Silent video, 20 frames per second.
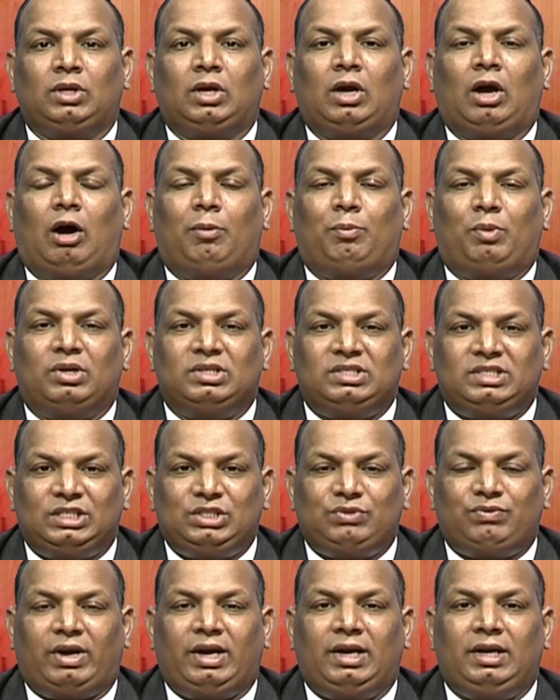Upon such
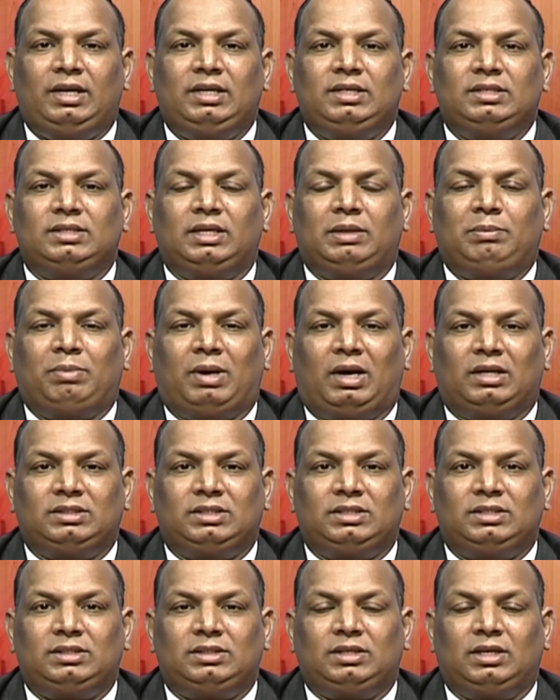findings, it
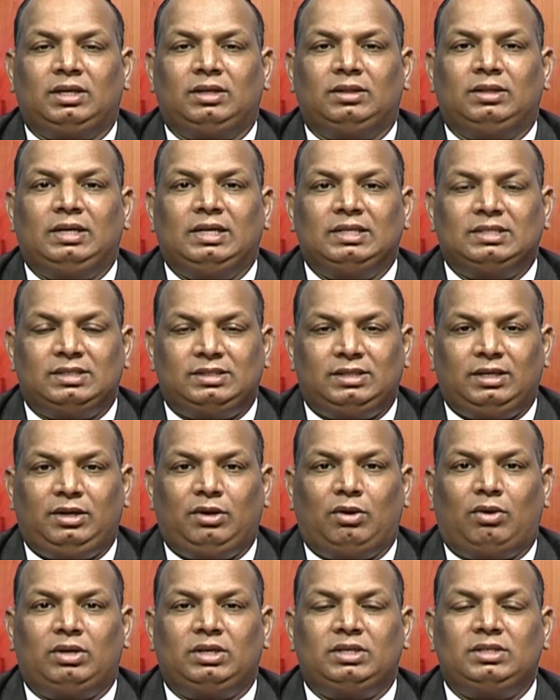passes the necessary
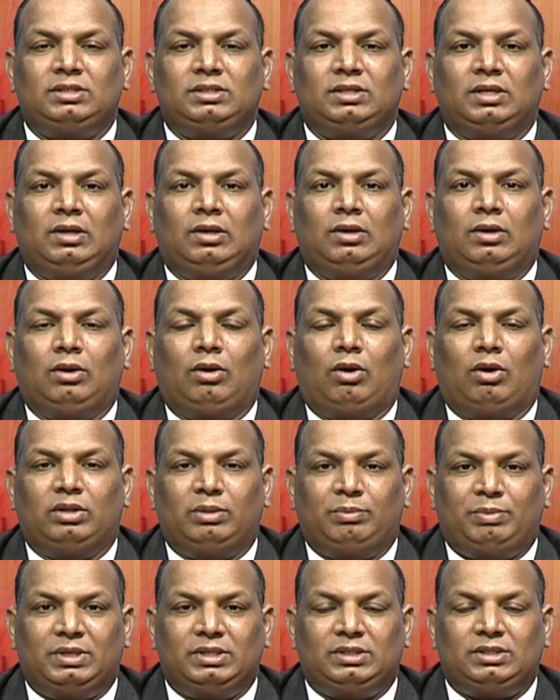orders on the
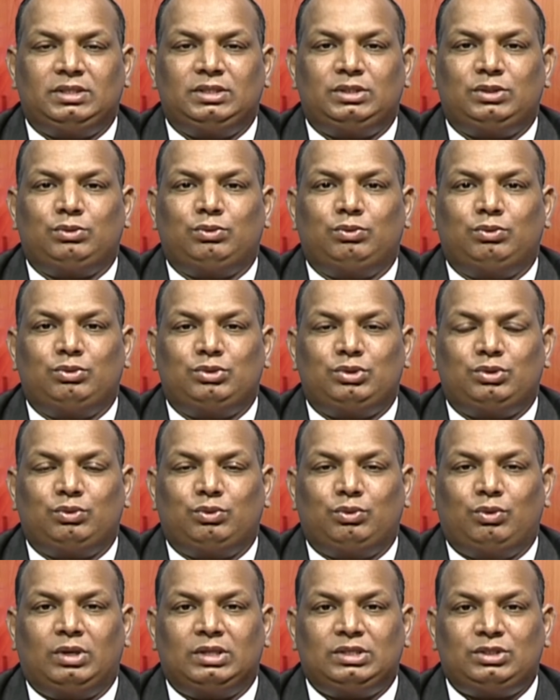persons
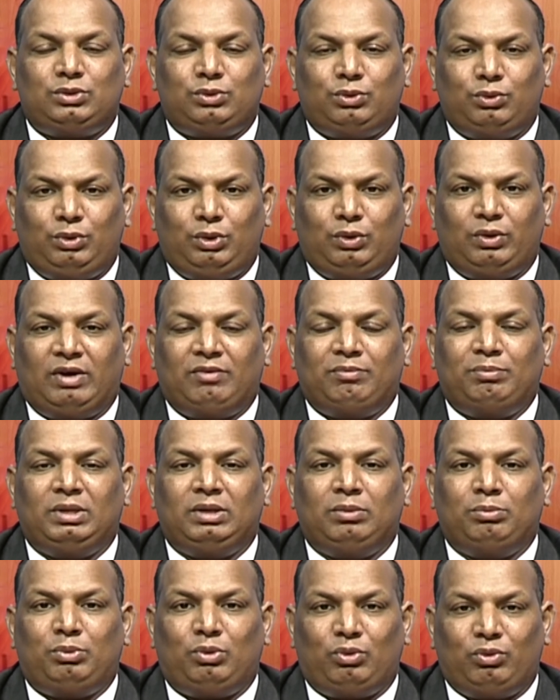who are stood to have been
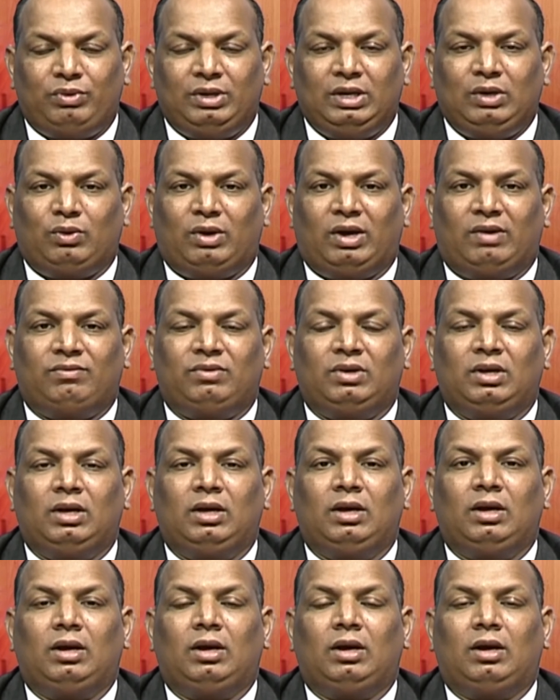proven to have
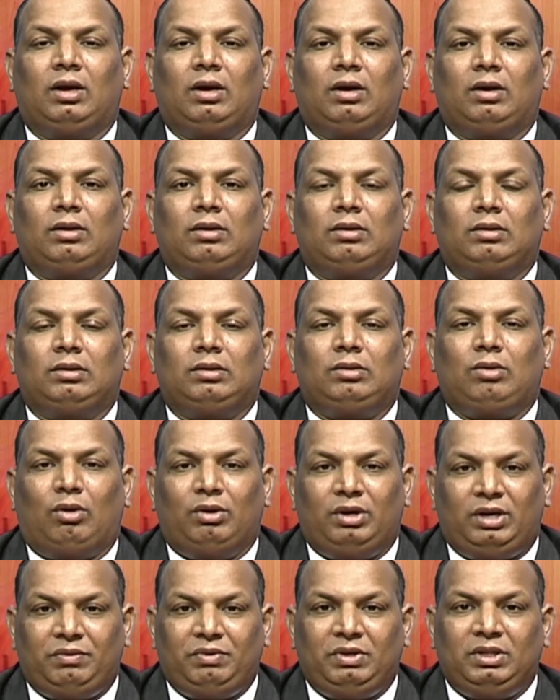
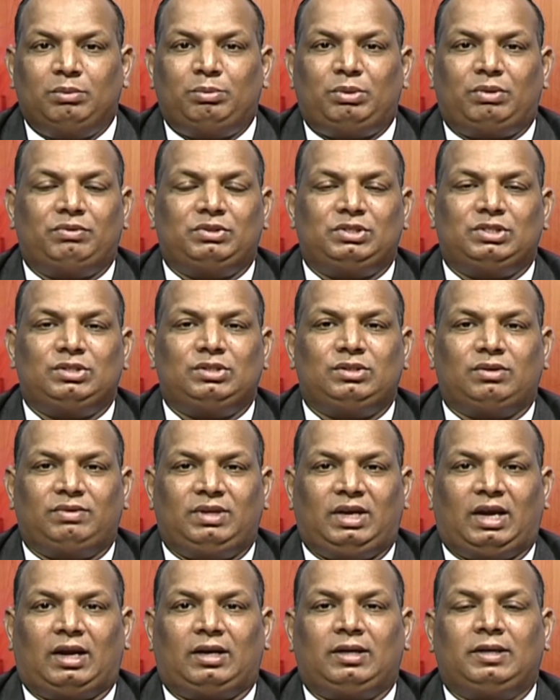contravened the provisions of the
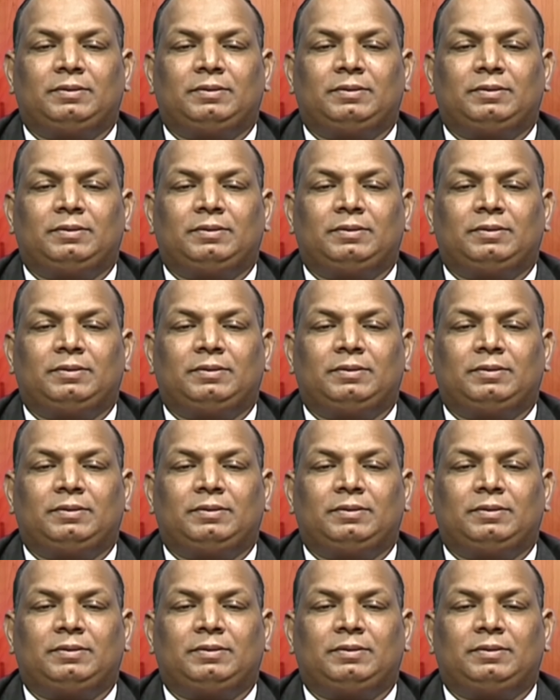Act.